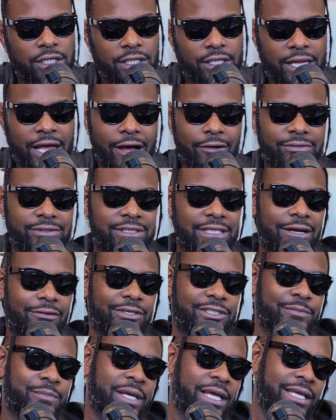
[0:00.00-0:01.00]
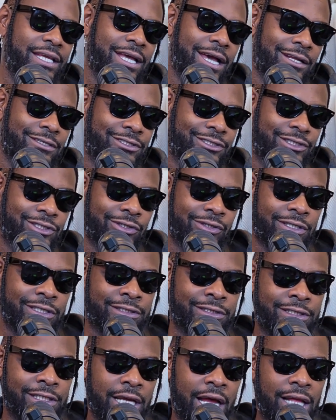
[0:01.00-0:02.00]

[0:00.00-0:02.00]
Now with Tyrese, man, he got a story to tell.